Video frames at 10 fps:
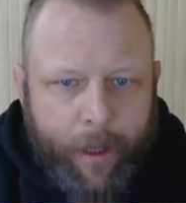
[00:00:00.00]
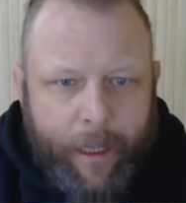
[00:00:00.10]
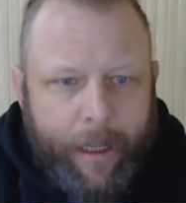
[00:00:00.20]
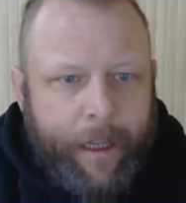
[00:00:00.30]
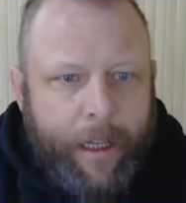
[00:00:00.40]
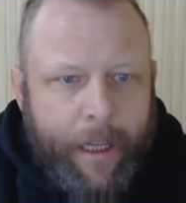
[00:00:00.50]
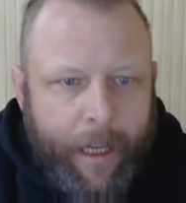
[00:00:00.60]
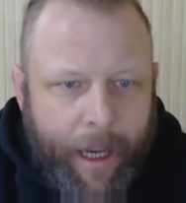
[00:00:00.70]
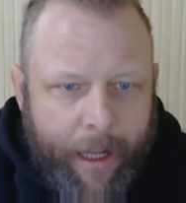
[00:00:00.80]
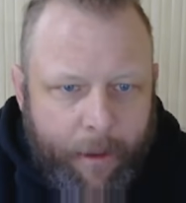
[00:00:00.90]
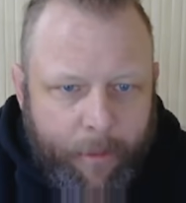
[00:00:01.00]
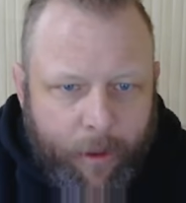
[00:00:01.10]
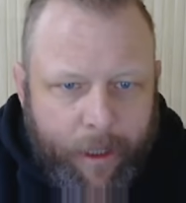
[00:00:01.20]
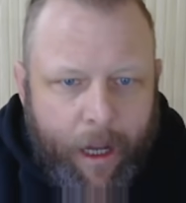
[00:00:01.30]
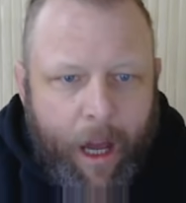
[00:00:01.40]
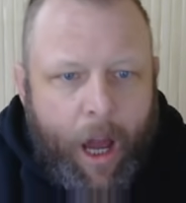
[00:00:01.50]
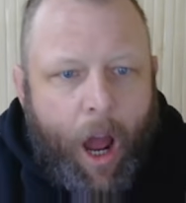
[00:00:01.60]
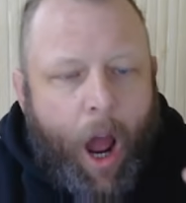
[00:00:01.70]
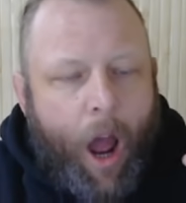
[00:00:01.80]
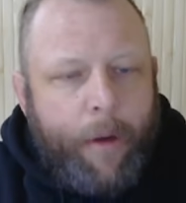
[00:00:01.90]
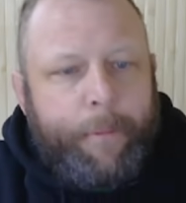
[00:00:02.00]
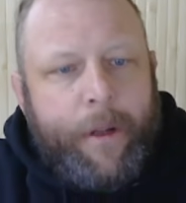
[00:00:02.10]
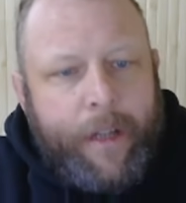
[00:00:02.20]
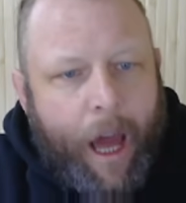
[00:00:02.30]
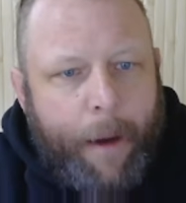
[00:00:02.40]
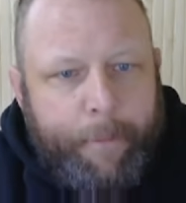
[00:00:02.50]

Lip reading: here, and I'm going to open up